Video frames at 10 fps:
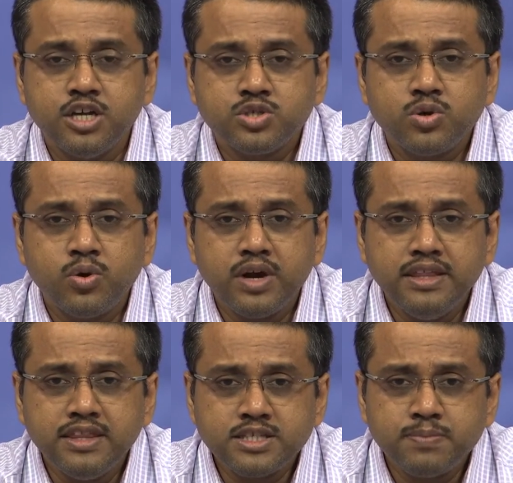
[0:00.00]
So
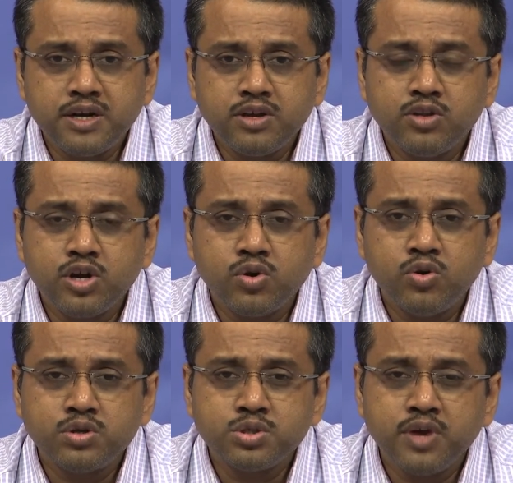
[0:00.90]
in this particular
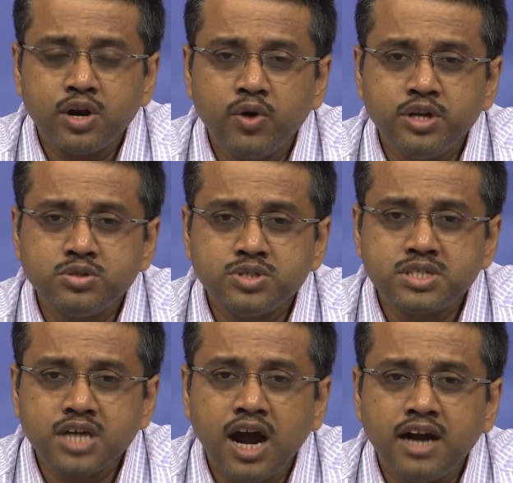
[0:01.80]
course we are going to
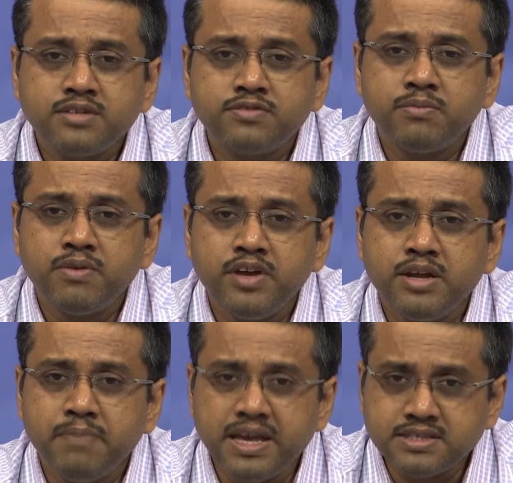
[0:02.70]
start from a
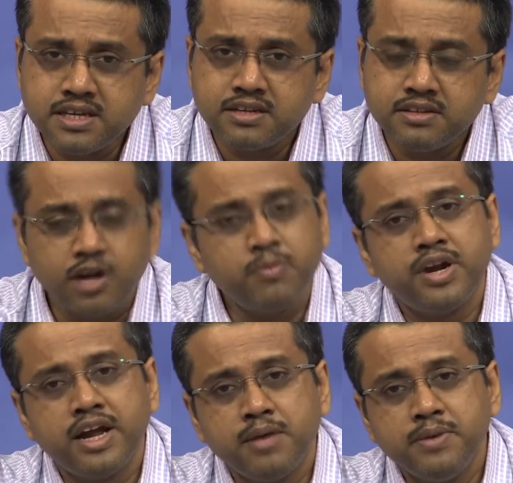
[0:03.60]
very basic
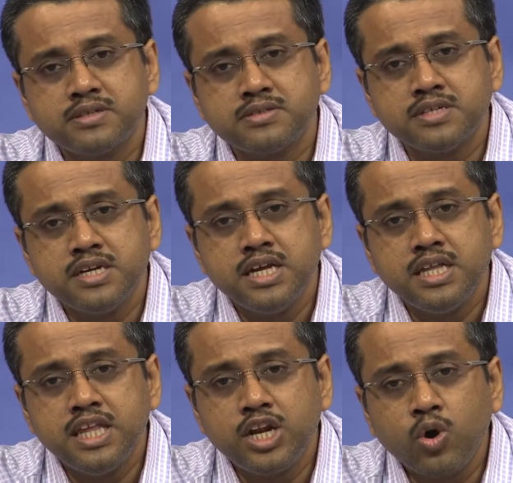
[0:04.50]
thermodynamics,
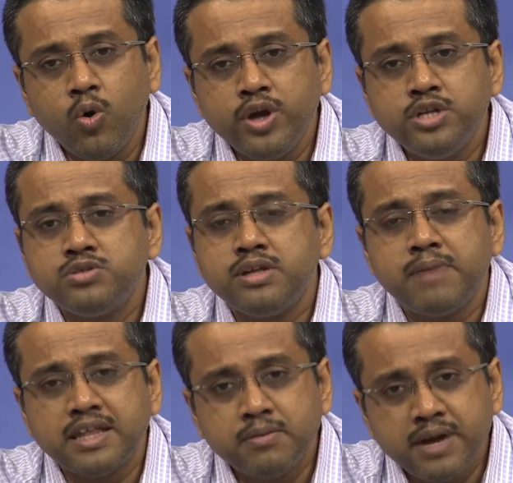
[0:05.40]
then go into the
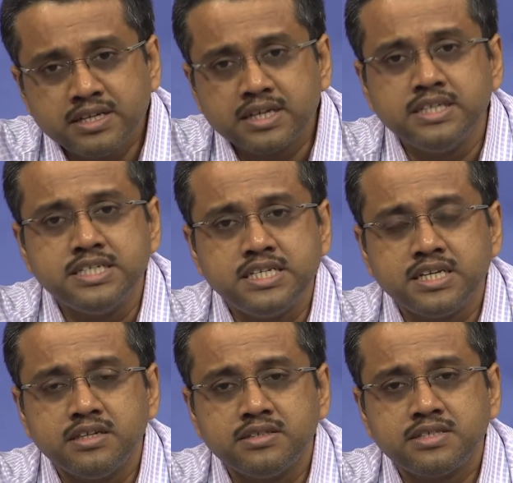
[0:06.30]
mathematical
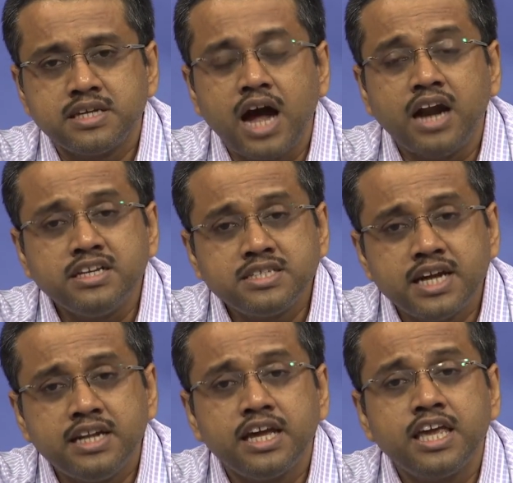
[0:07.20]
details,
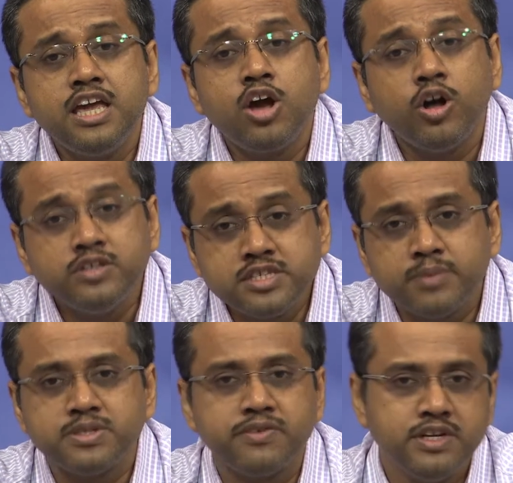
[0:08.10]
understand the key
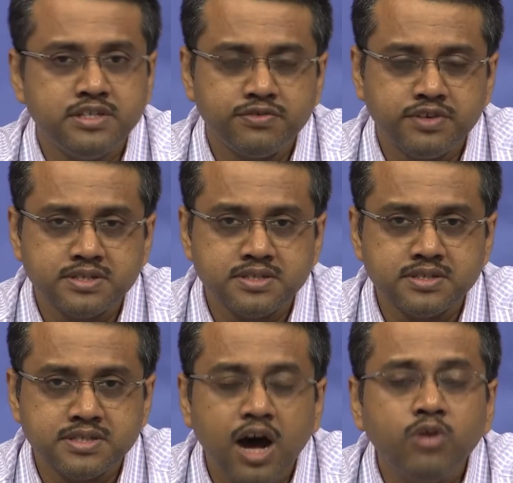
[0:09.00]
concepts of
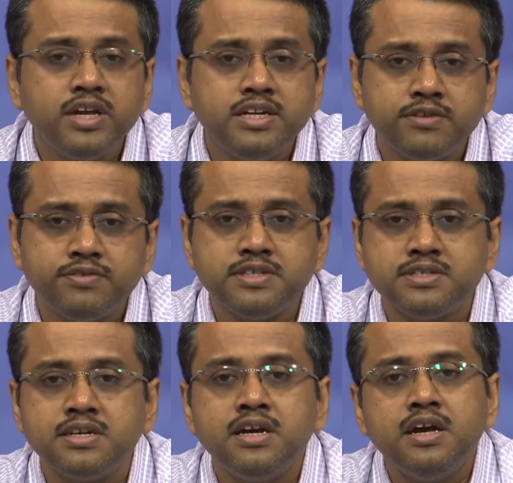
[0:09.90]
interfaces, how the interface